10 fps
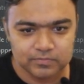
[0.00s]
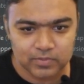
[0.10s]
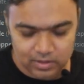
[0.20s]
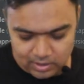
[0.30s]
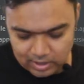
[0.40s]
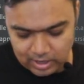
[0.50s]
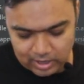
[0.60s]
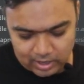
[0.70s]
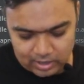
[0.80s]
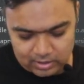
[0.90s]

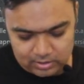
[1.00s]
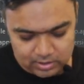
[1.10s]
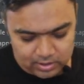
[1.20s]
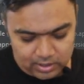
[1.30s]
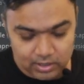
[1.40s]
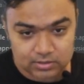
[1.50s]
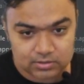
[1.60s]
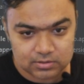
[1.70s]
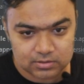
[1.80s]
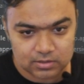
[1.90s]
and create
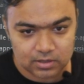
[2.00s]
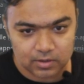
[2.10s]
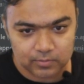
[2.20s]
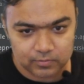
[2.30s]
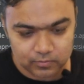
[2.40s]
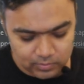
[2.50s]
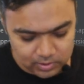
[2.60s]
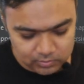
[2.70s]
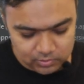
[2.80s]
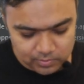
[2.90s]
um, one more
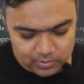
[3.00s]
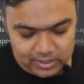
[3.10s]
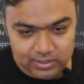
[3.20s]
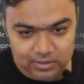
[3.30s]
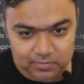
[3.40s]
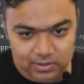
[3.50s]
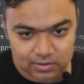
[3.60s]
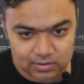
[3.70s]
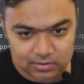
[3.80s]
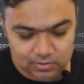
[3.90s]
protected method
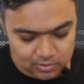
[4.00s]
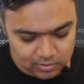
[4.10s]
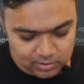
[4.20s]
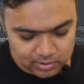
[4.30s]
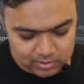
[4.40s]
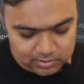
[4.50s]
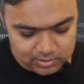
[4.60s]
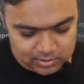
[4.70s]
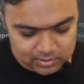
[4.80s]
called uh,